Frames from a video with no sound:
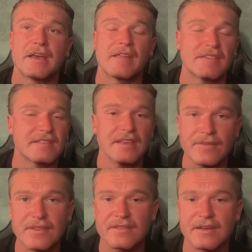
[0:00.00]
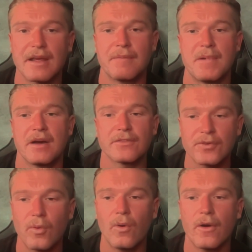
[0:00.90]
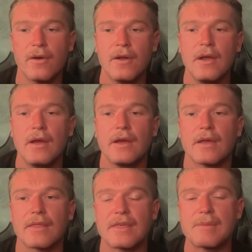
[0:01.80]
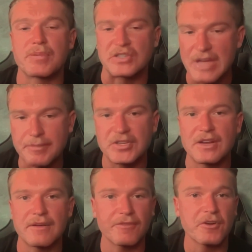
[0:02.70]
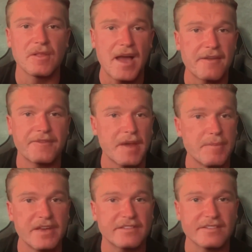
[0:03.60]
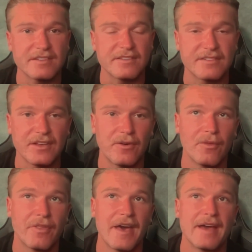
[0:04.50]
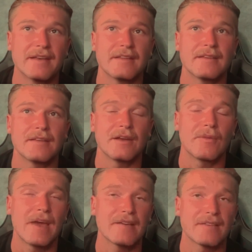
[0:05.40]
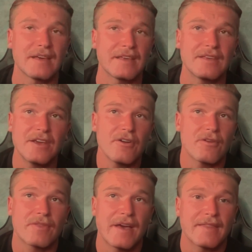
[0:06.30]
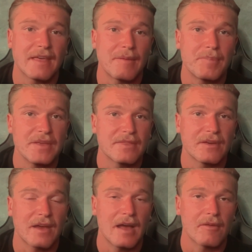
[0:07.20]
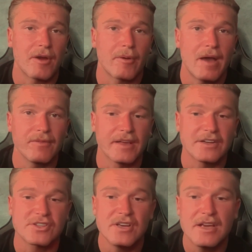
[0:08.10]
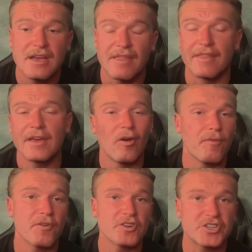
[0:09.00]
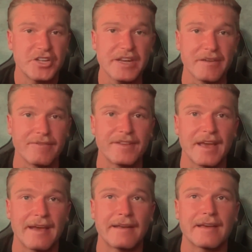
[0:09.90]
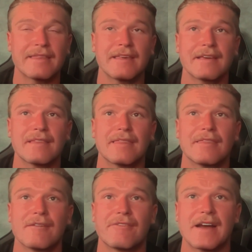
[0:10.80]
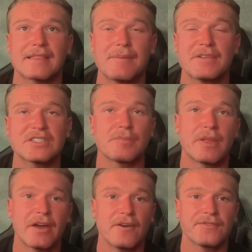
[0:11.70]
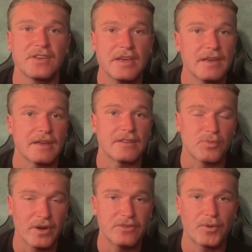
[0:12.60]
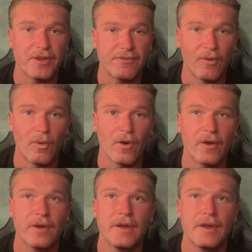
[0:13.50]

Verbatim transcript: and then Stephenson and Montour. The perception for a lot of fan bases is still that, you know, that, that year that they beat the Colorado Avalanche, they overachieved. And I think the fact they missed the playoffs in 2024